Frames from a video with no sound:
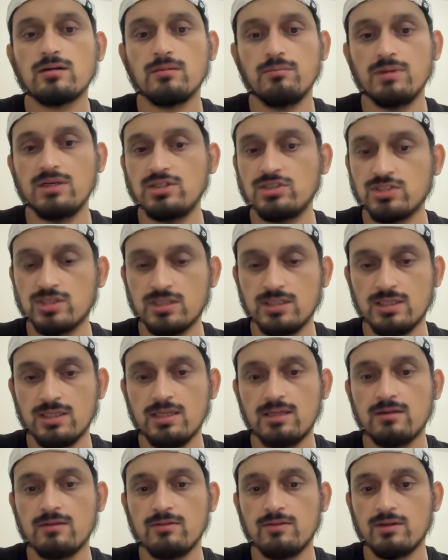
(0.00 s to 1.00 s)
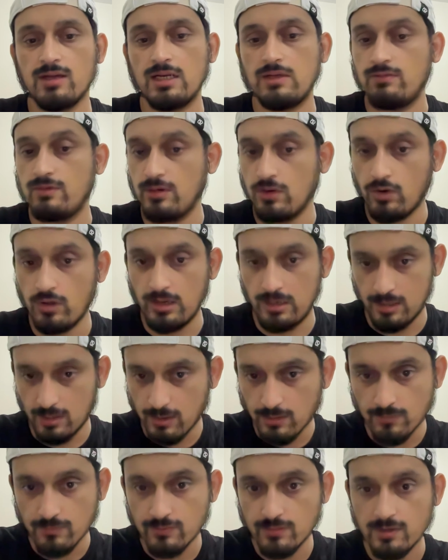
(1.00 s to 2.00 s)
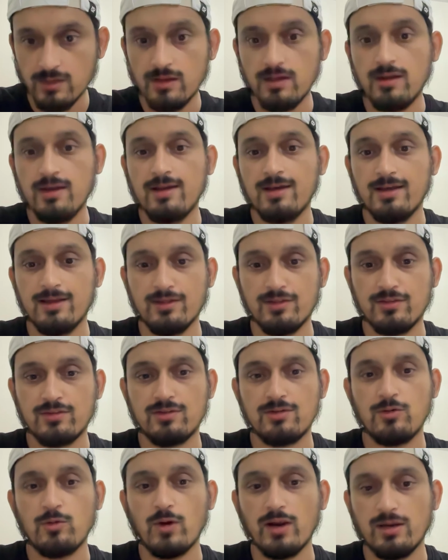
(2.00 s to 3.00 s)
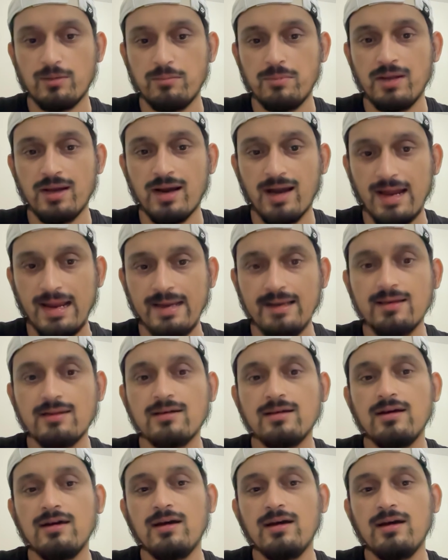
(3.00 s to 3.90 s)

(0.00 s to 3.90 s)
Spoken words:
Midjourney, that we all love, is quite behind.